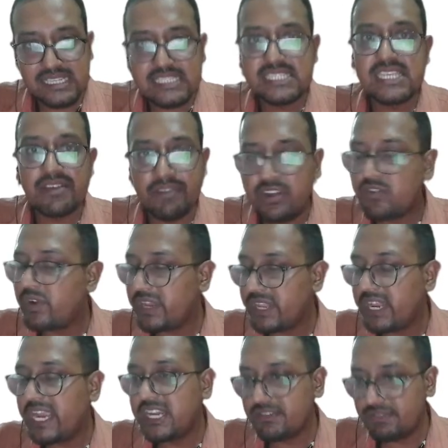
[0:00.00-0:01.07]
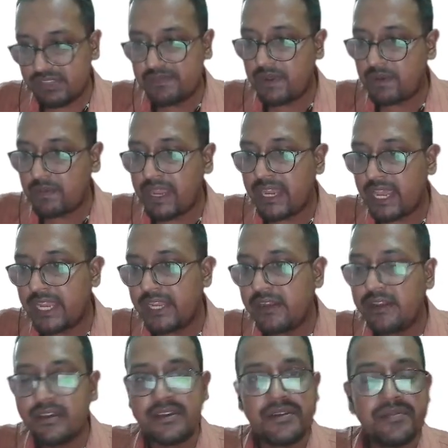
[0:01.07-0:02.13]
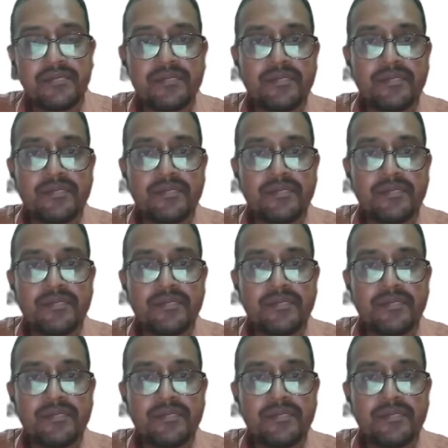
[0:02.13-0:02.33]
Is 729 divisible by 9?